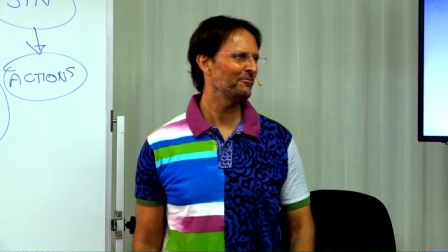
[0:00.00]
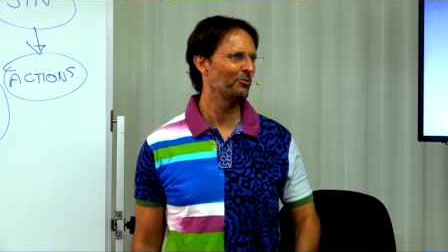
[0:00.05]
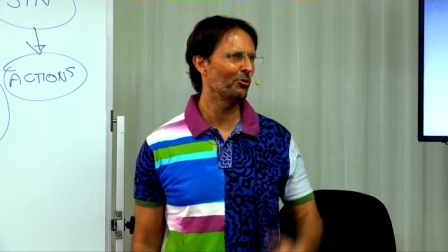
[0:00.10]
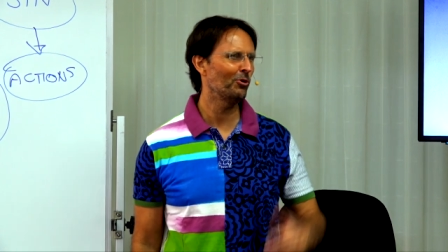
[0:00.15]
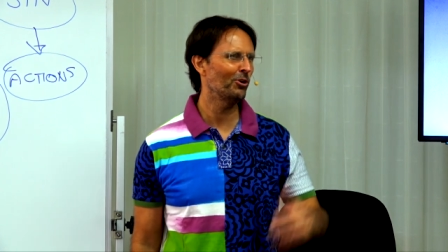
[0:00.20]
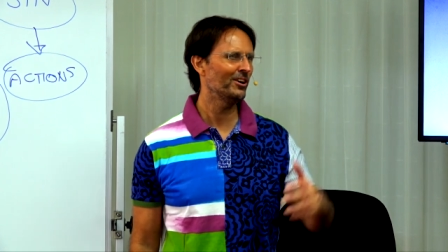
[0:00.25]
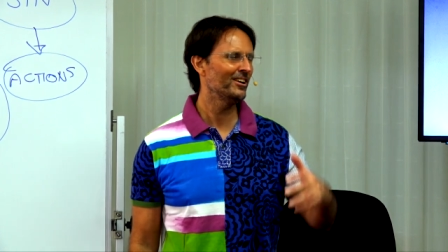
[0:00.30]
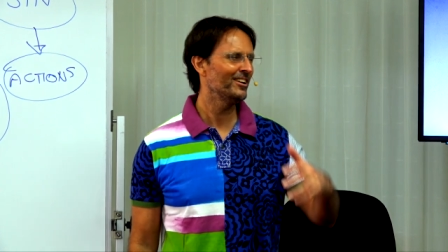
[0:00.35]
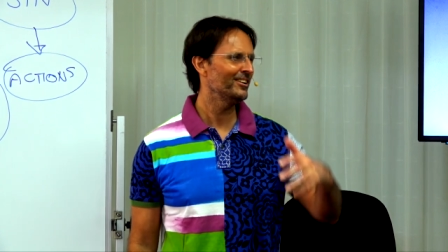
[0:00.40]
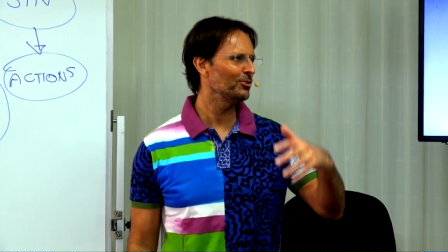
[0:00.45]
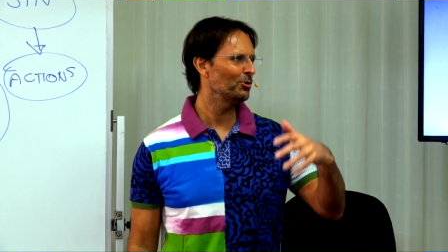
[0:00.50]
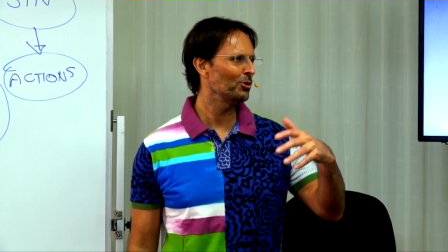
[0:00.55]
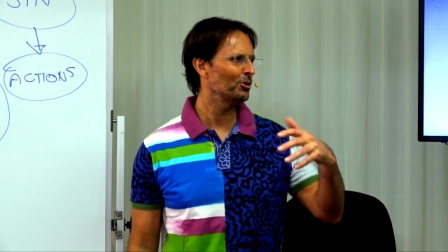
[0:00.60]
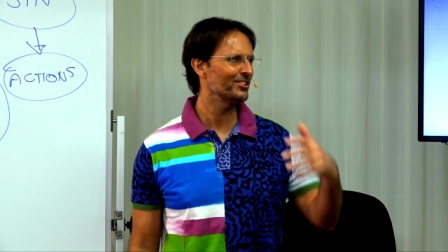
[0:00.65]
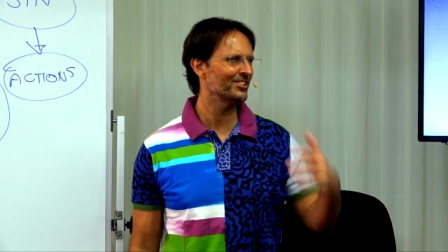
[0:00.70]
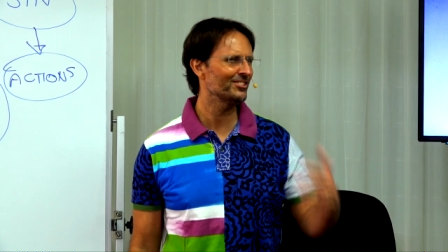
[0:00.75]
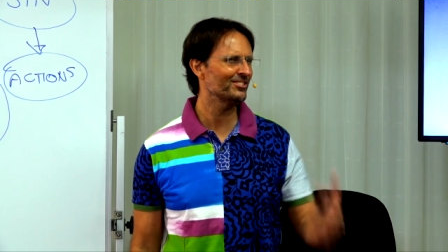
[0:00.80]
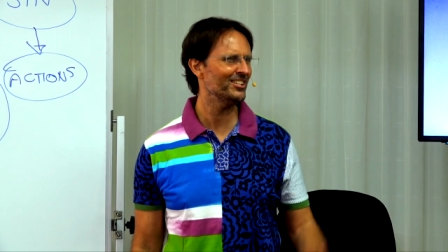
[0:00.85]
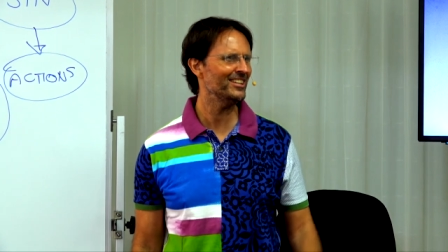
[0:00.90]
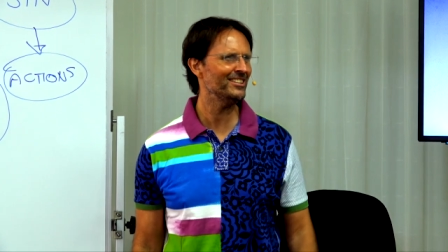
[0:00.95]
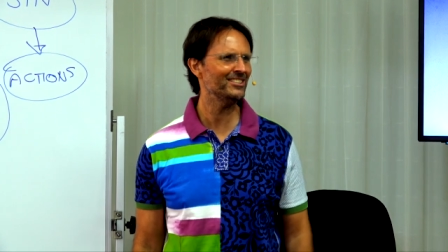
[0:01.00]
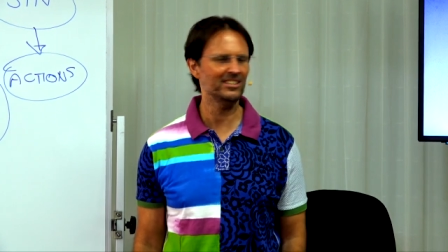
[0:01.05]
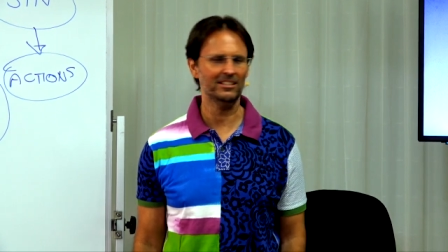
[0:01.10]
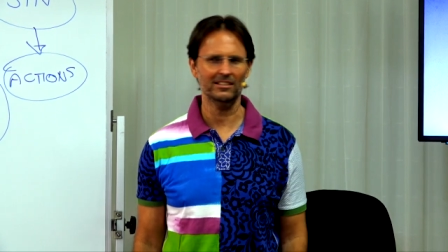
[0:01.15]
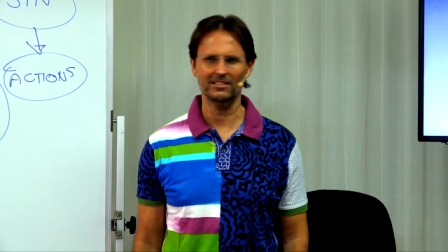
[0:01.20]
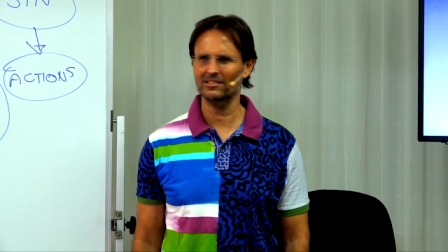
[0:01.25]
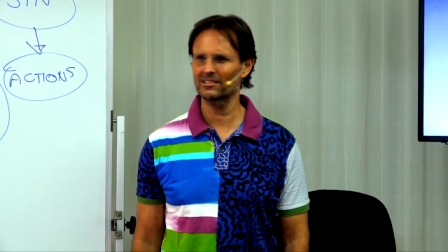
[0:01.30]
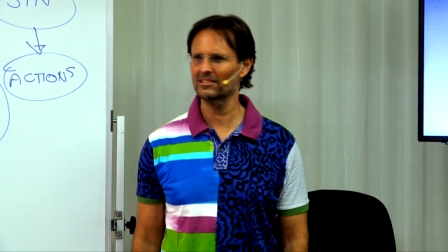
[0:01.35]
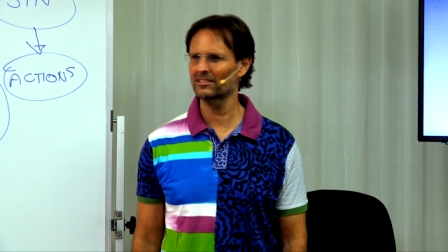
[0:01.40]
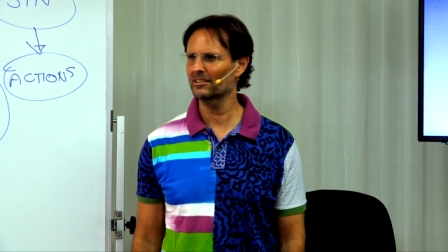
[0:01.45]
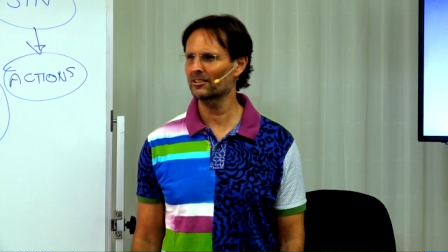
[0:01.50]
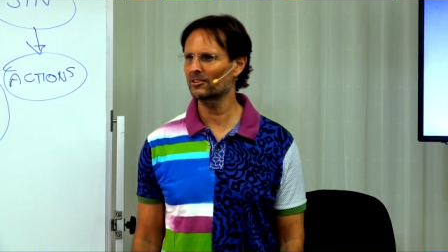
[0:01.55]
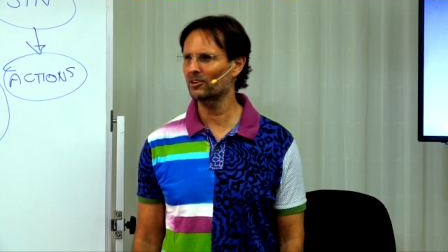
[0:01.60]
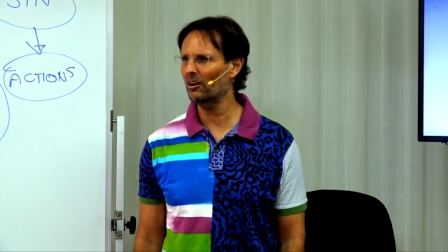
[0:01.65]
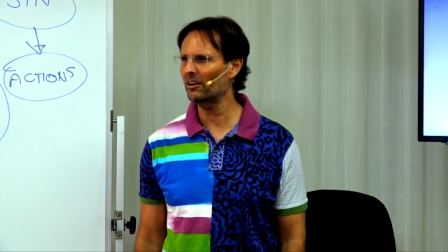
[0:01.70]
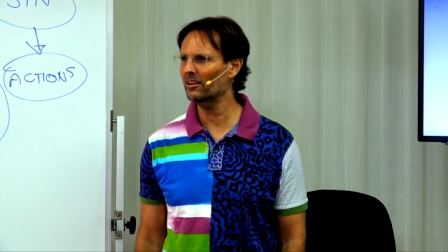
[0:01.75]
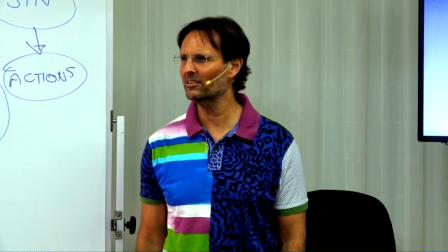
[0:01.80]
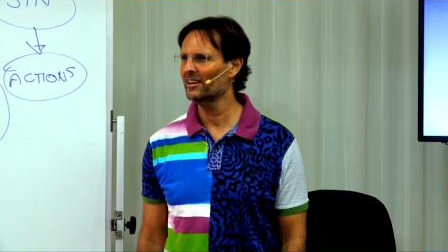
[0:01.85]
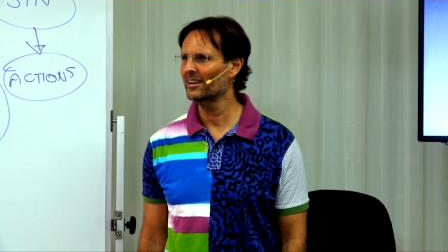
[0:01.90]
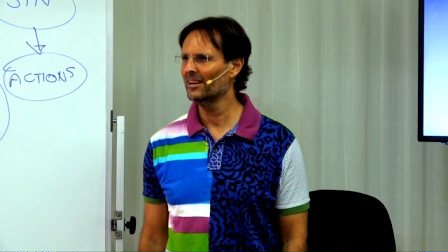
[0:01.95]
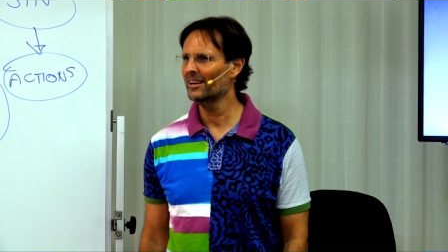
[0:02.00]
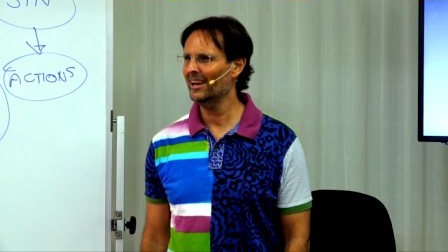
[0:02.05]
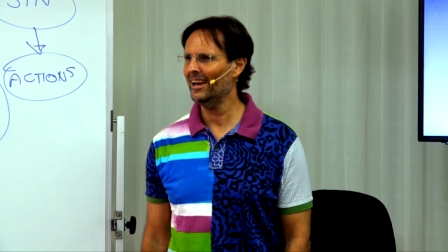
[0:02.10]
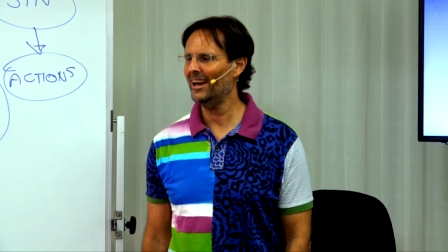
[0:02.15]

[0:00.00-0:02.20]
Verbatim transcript: for your decisions. God